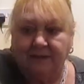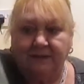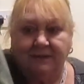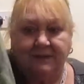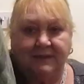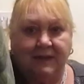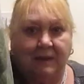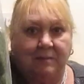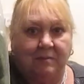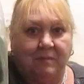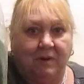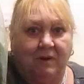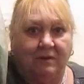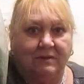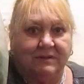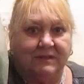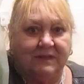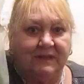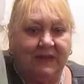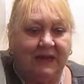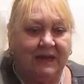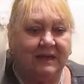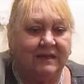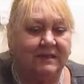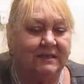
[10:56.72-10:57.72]
10 bowls
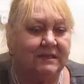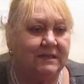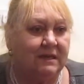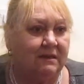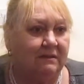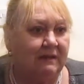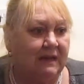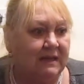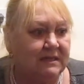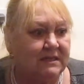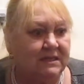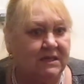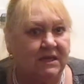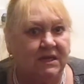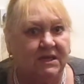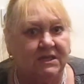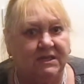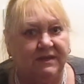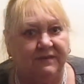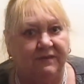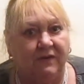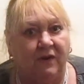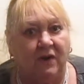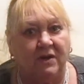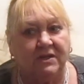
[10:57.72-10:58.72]
of that, so that's
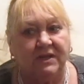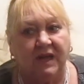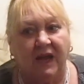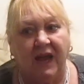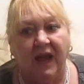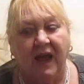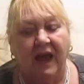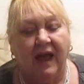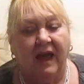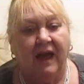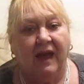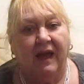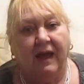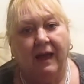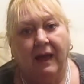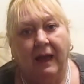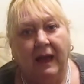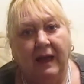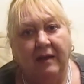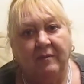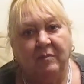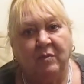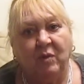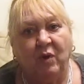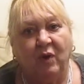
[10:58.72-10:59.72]
35.
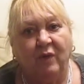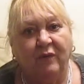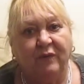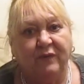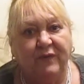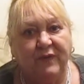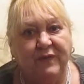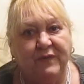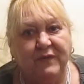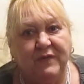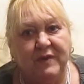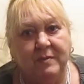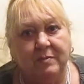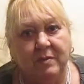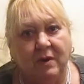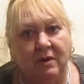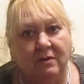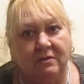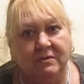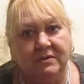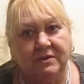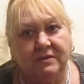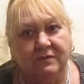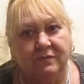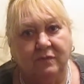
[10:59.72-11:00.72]
I brought 50
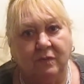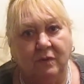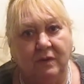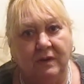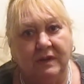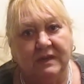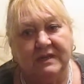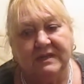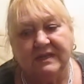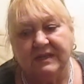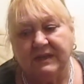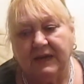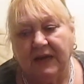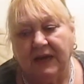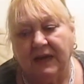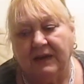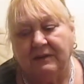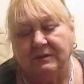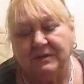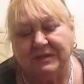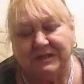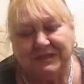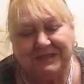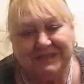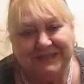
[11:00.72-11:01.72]
bowls of wool into the
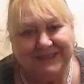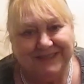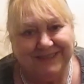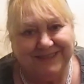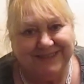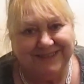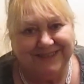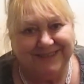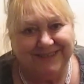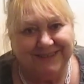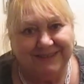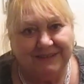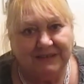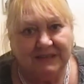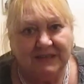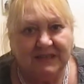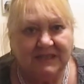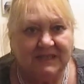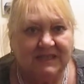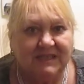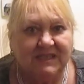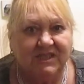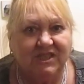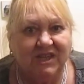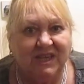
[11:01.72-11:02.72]
house
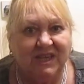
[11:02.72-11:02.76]
since